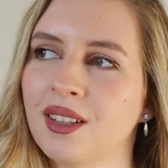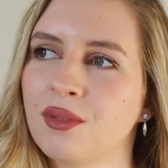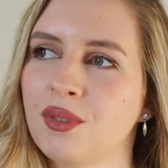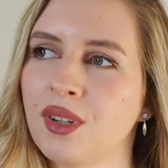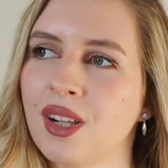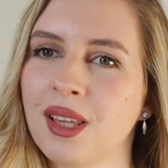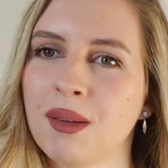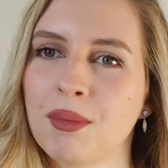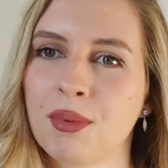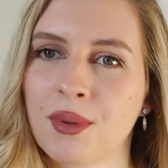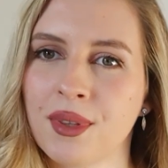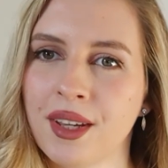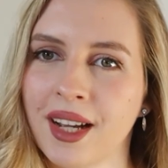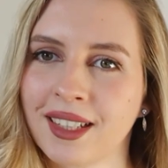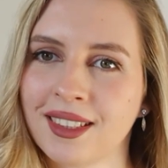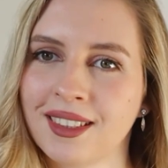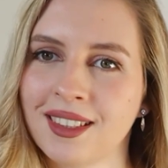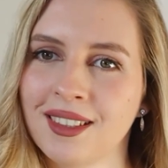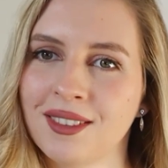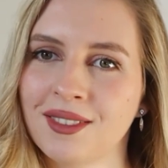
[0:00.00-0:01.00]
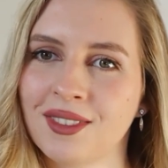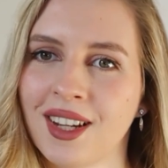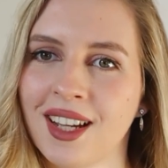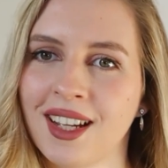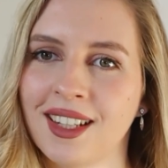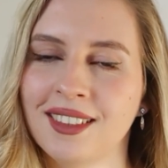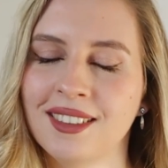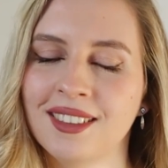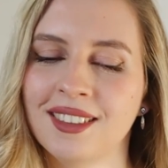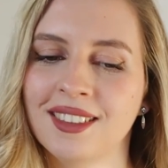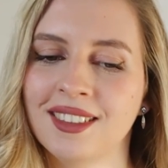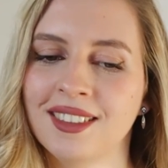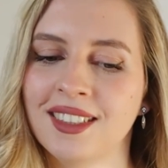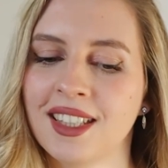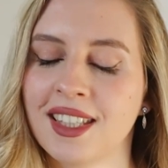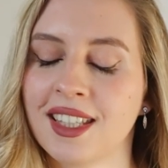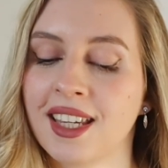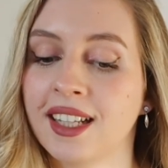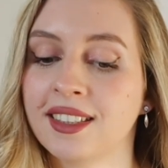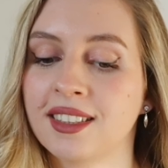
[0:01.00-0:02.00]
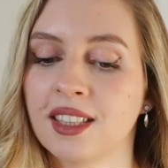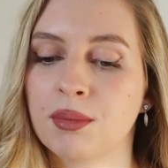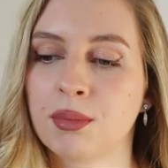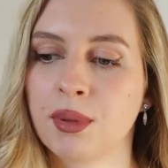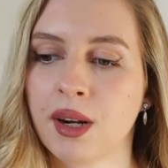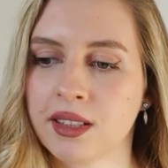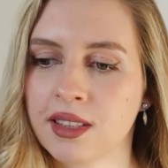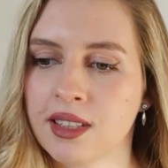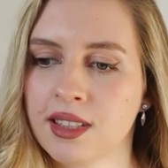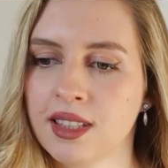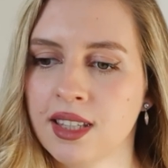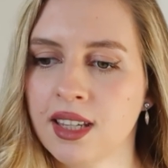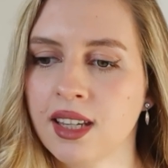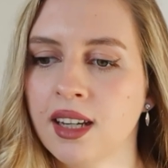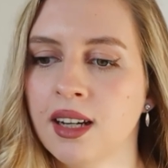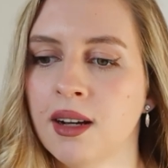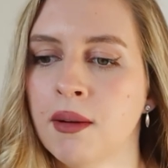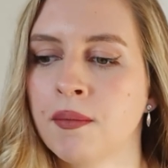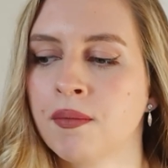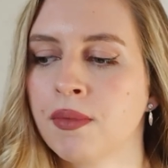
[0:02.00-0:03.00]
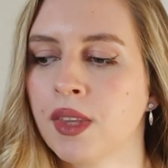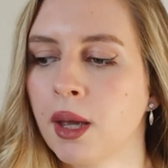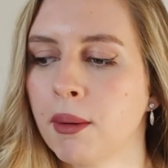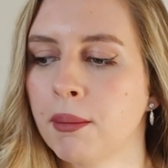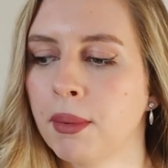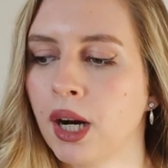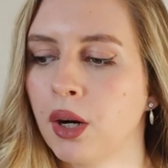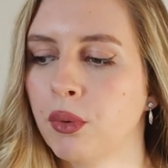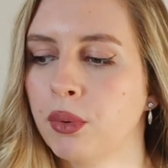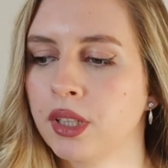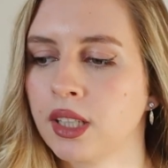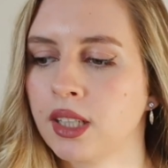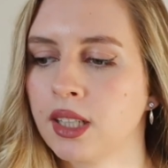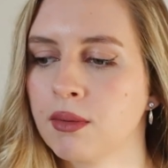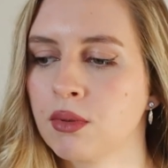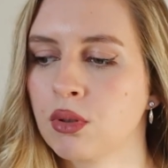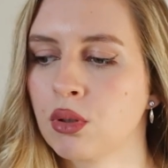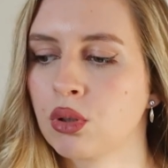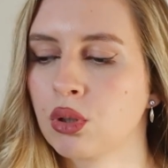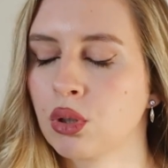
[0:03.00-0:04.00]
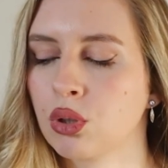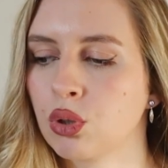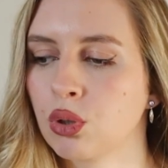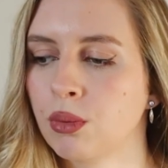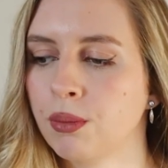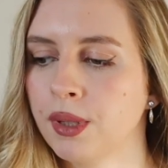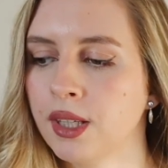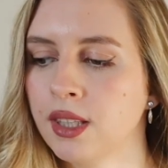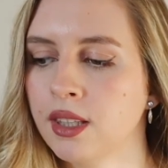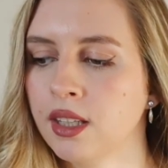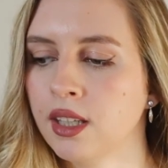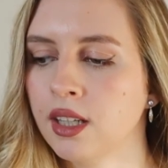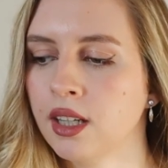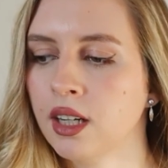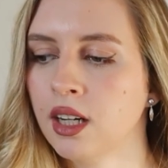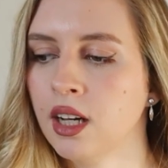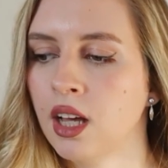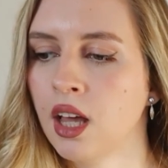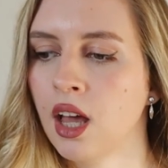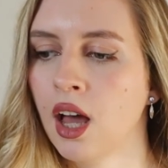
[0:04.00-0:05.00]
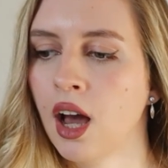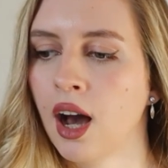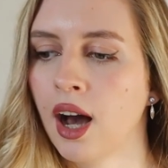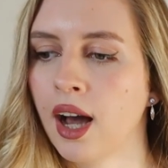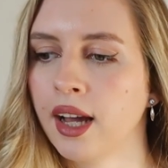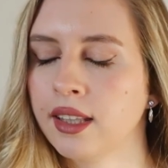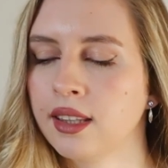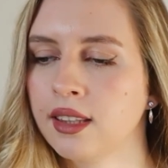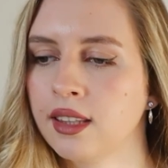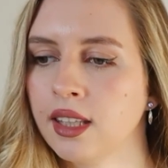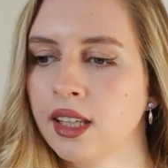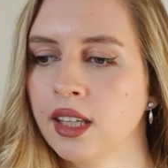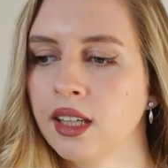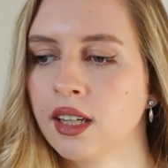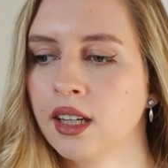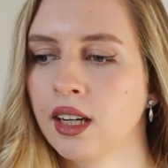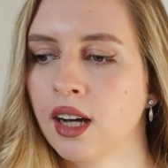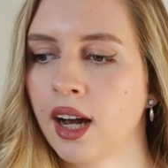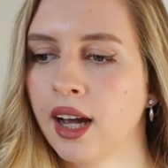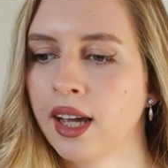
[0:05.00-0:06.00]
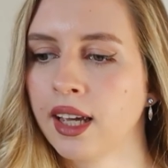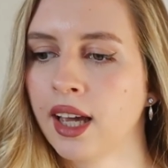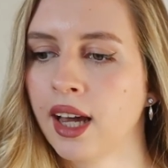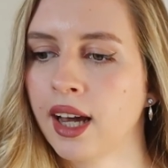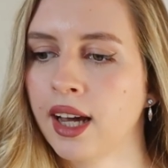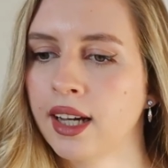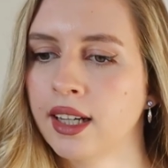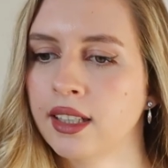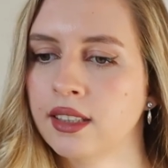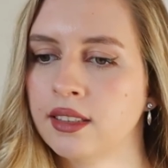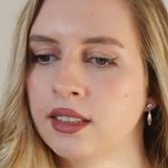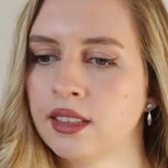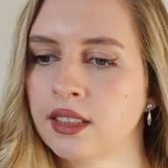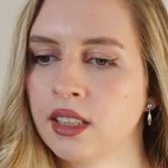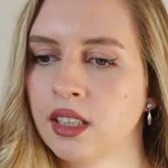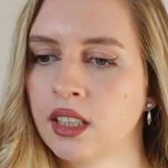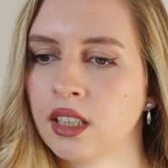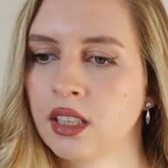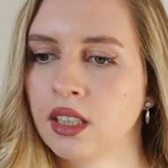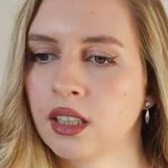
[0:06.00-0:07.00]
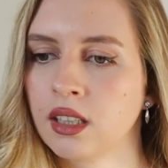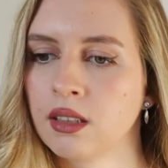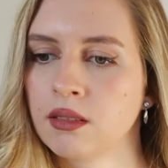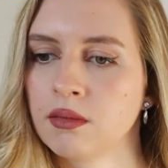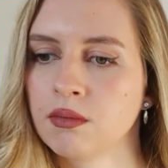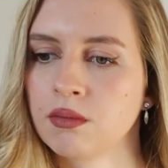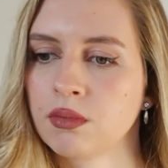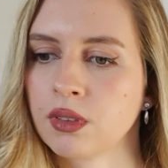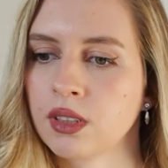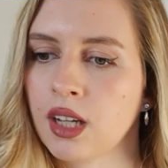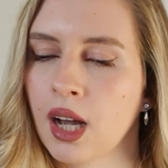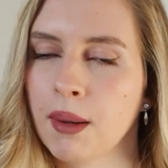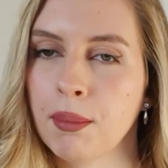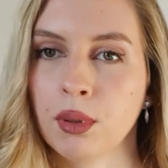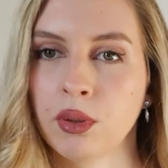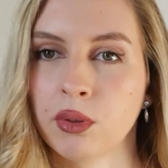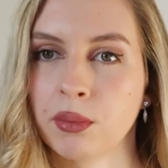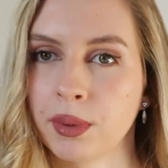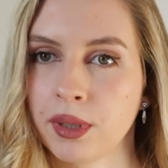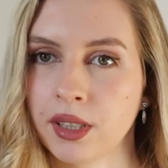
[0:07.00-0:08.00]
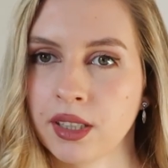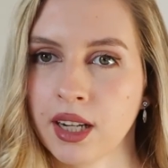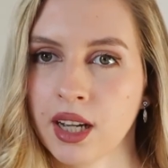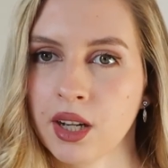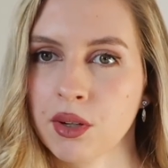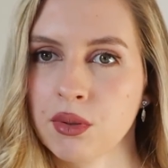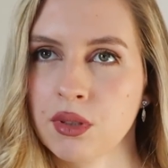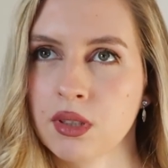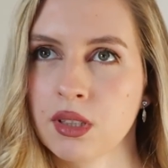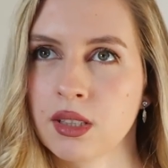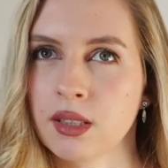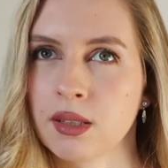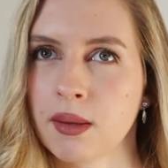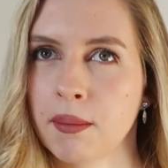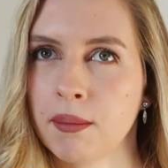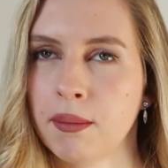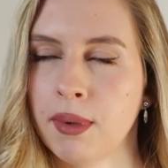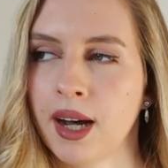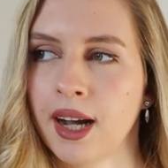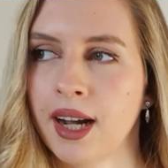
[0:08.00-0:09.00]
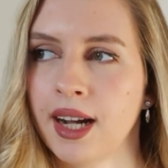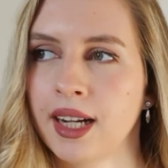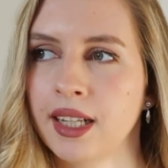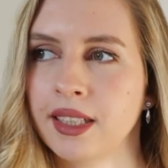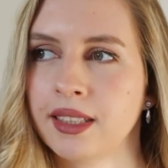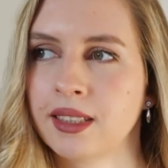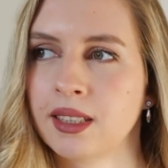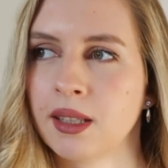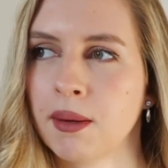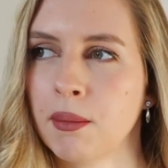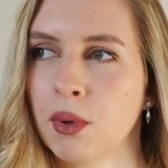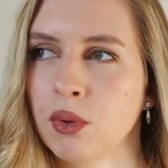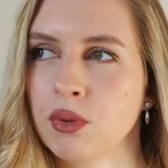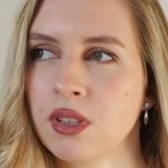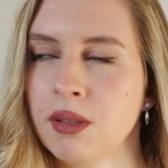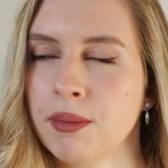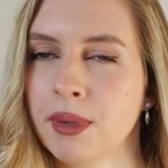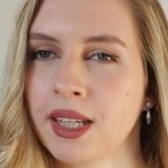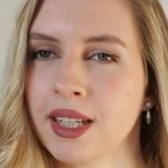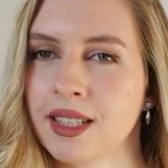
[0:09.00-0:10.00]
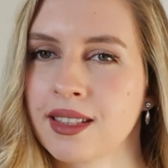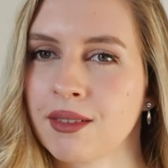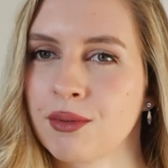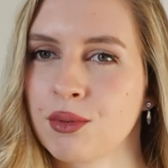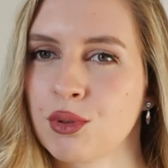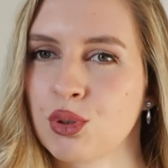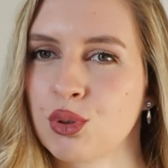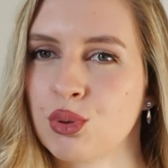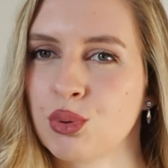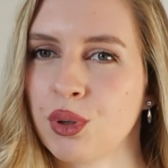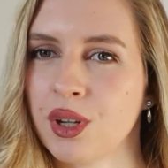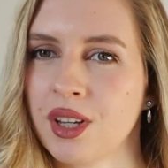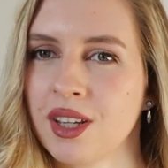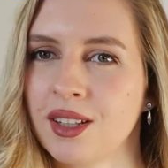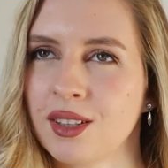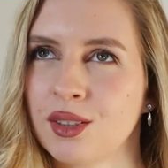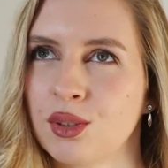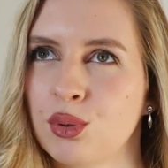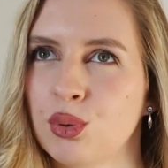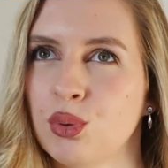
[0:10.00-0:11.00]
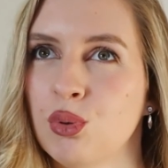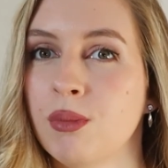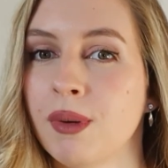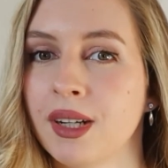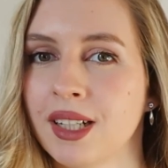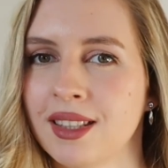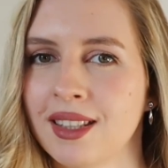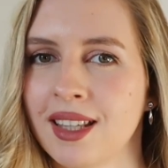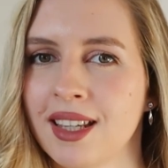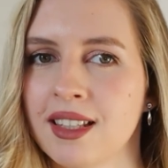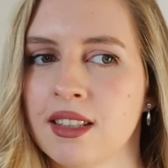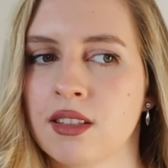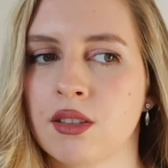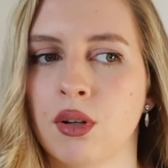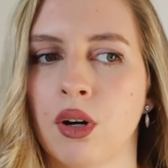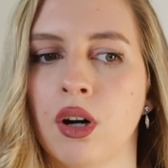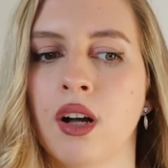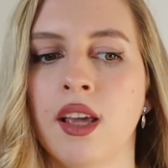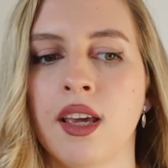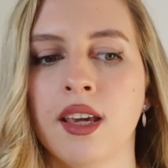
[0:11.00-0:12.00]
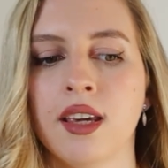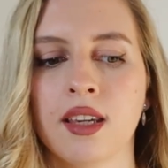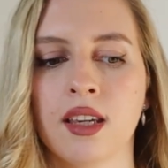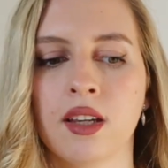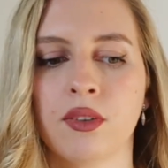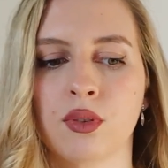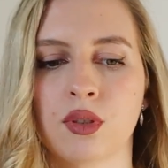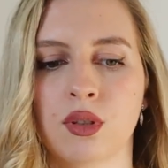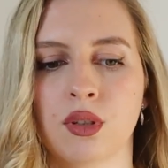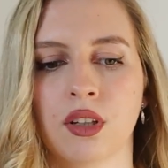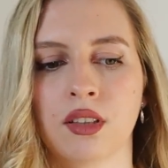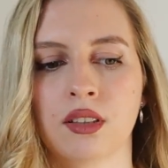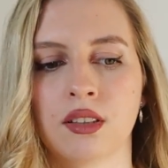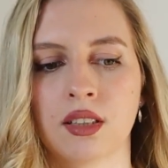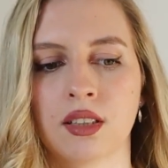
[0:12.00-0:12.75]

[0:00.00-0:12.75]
really productive and dedicated practicing. But when it comes to social media, I think I had a couple of burnouts, but mostly because I was doing too many things. So it was not